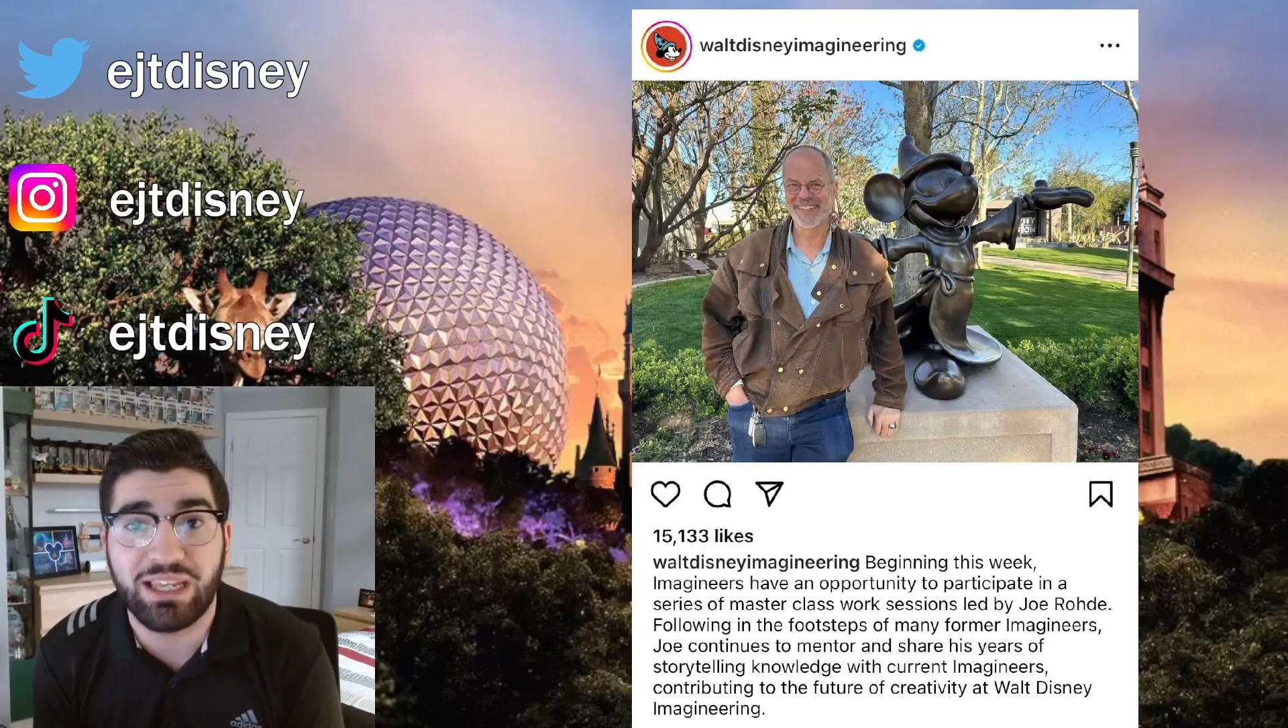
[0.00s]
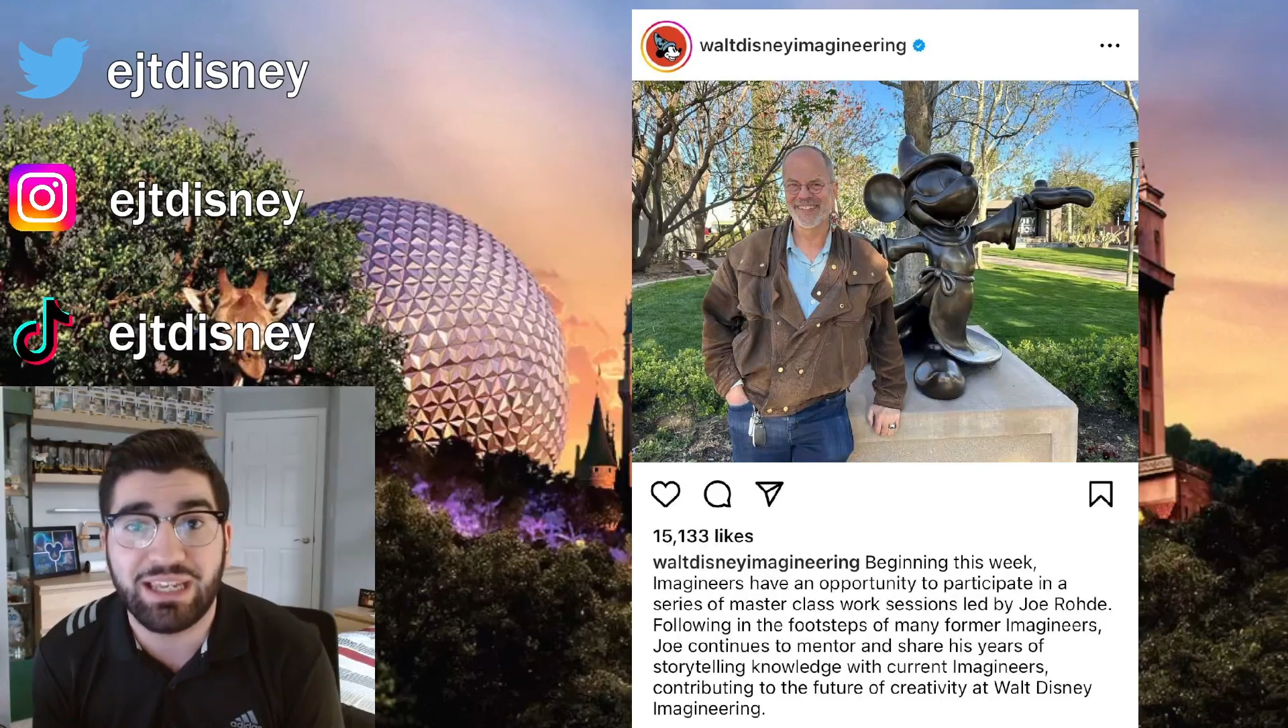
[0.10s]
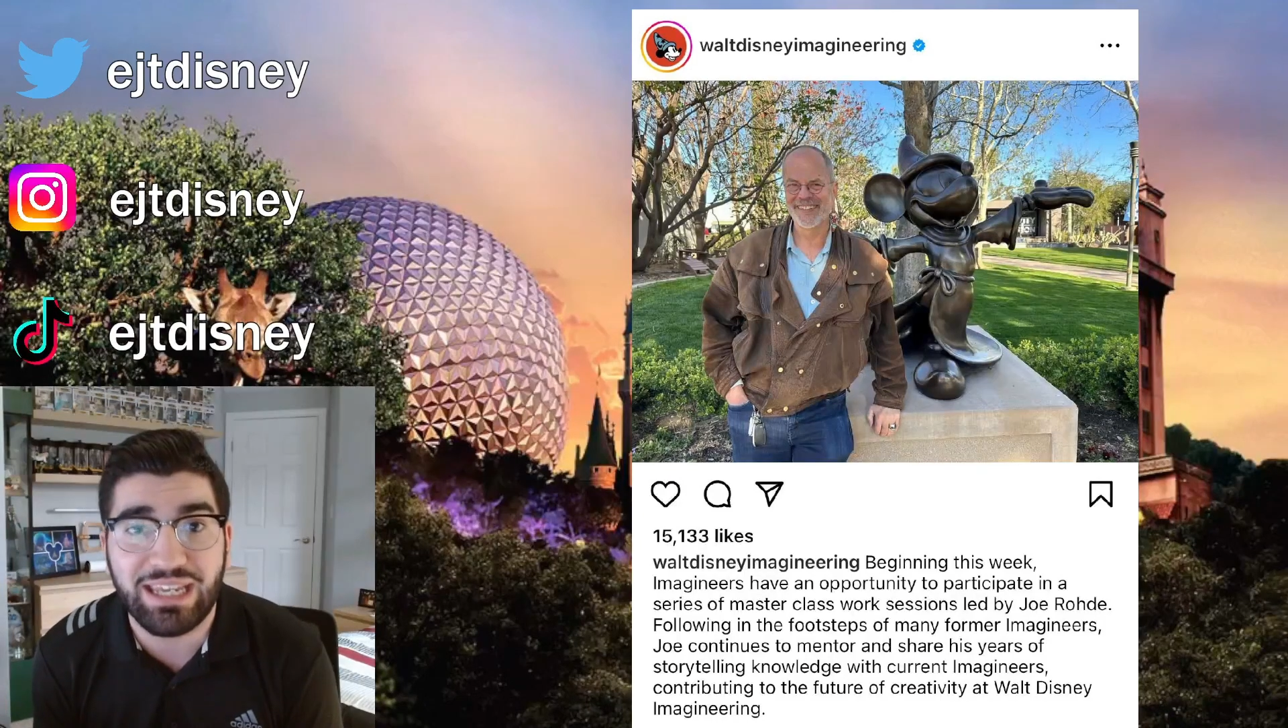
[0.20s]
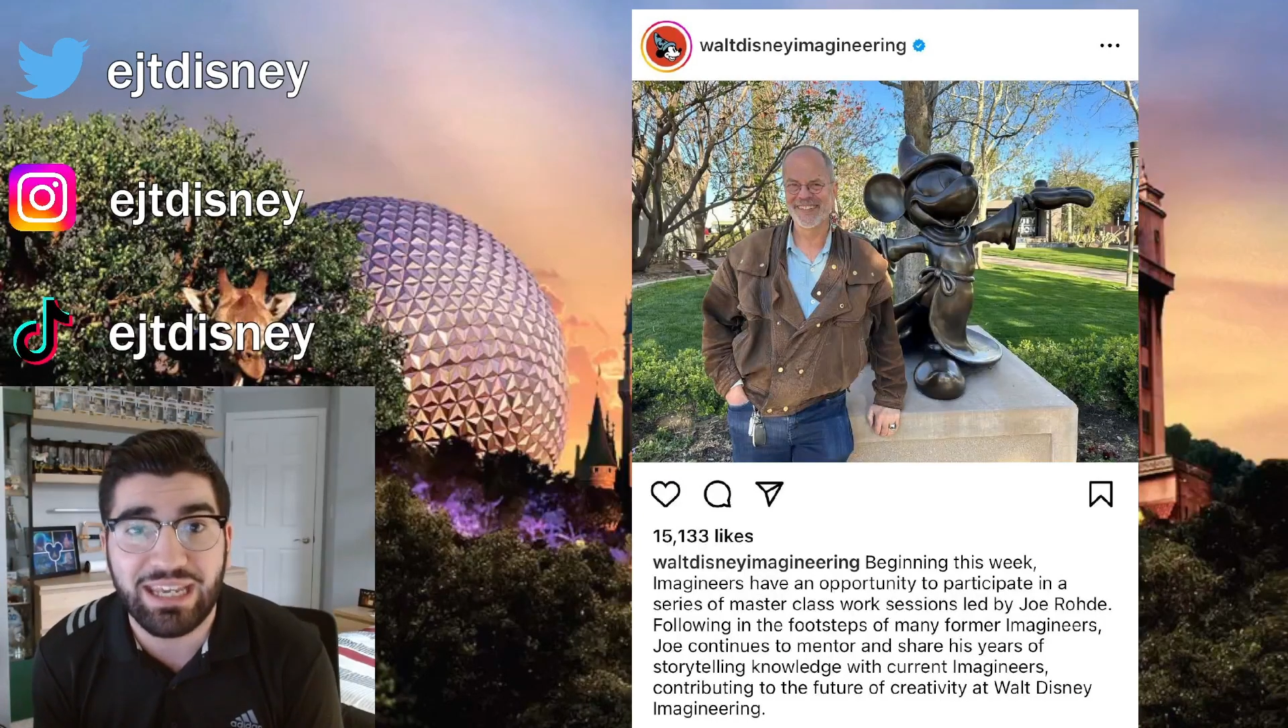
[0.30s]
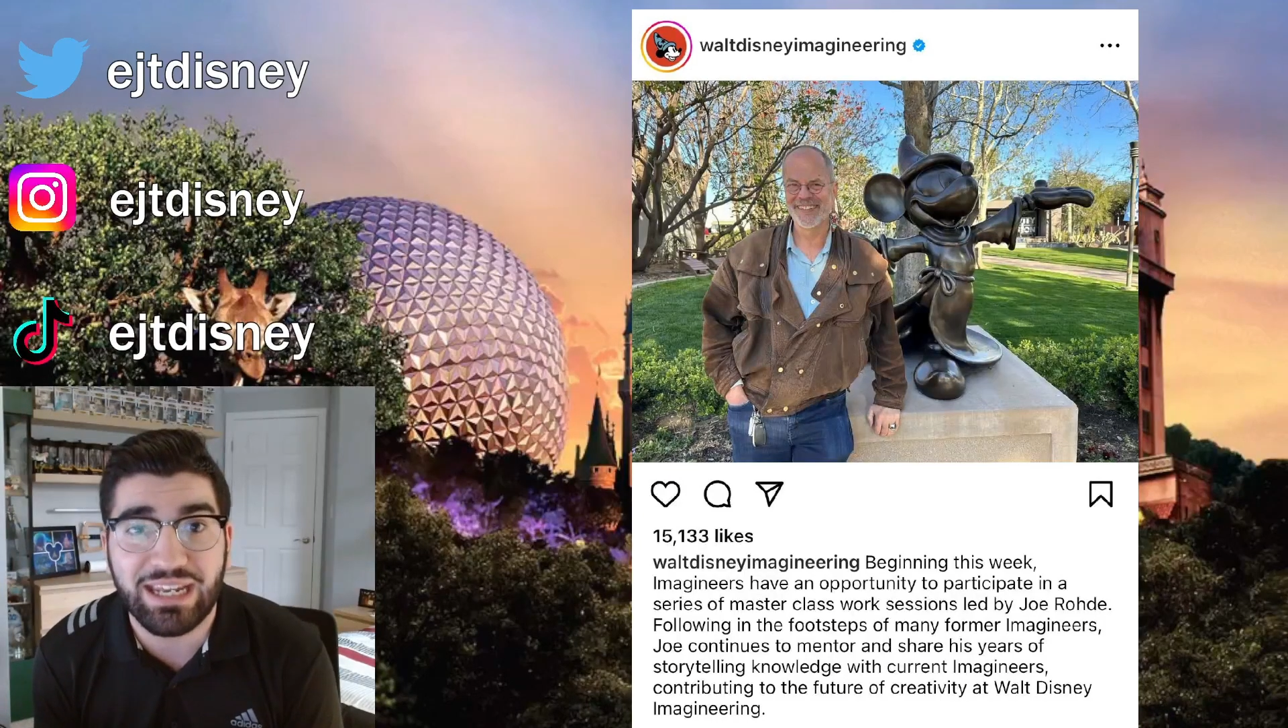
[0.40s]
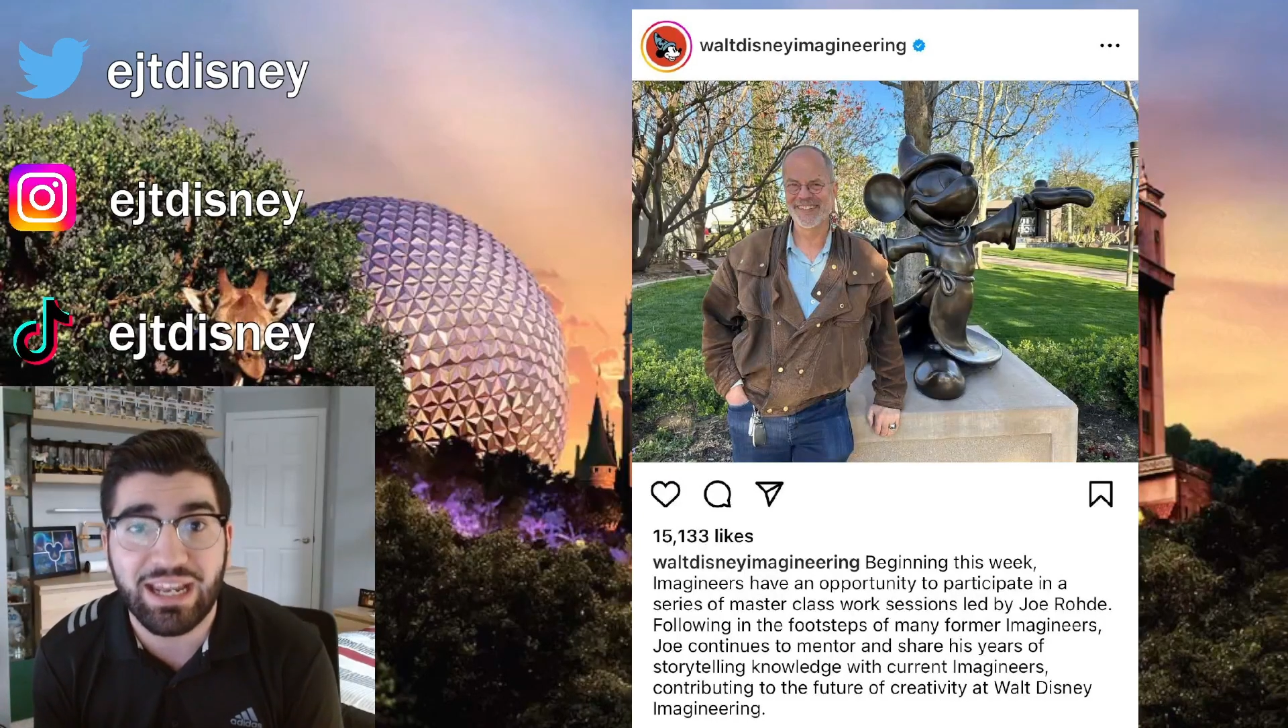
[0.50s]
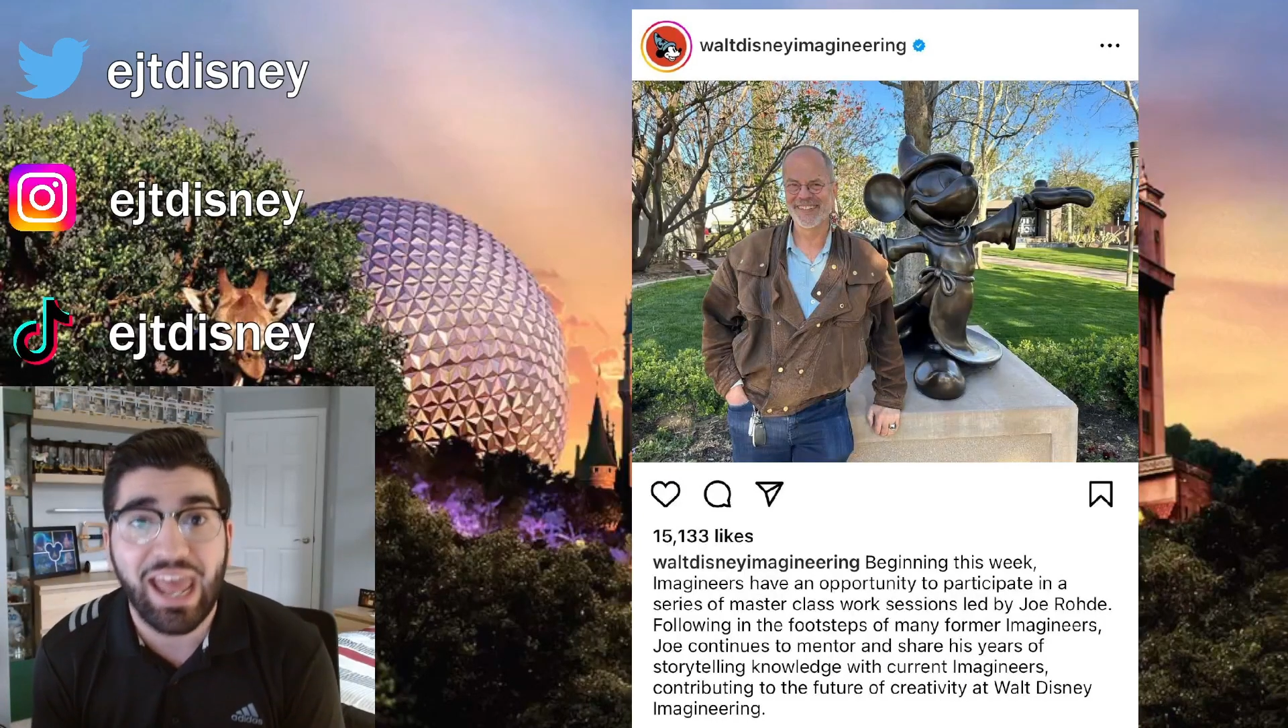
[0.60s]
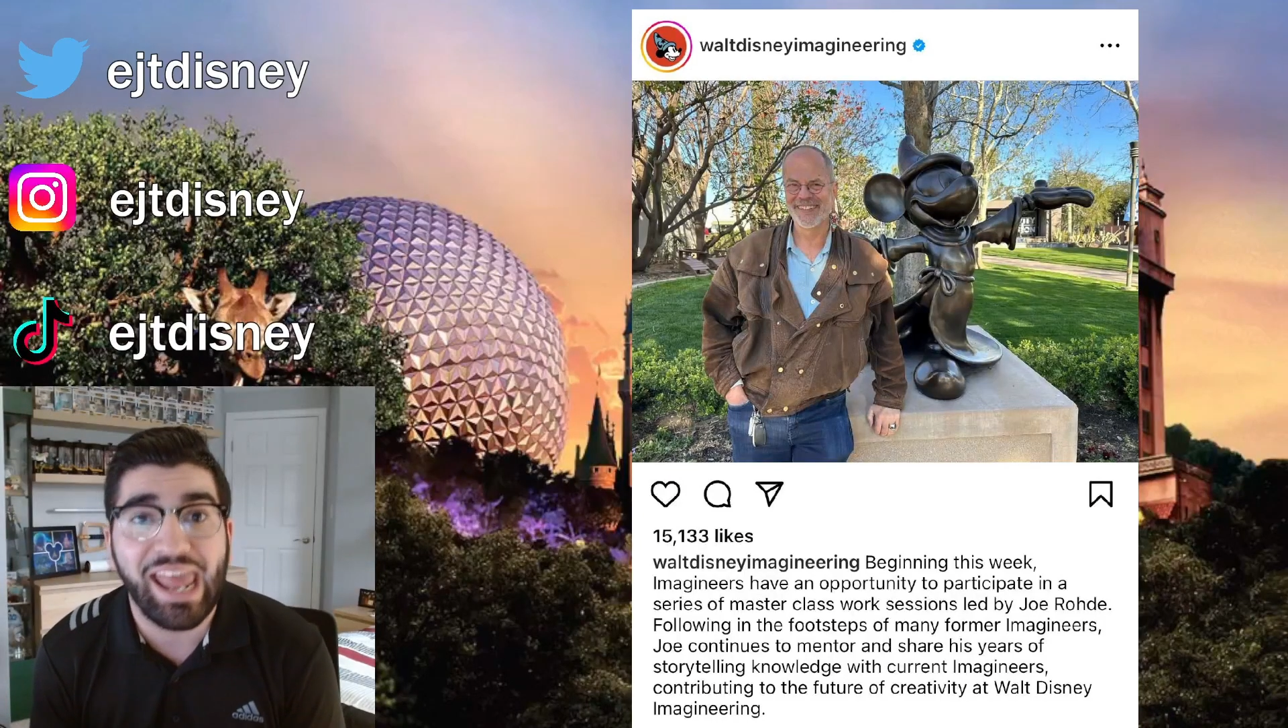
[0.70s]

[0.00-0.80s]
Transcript: need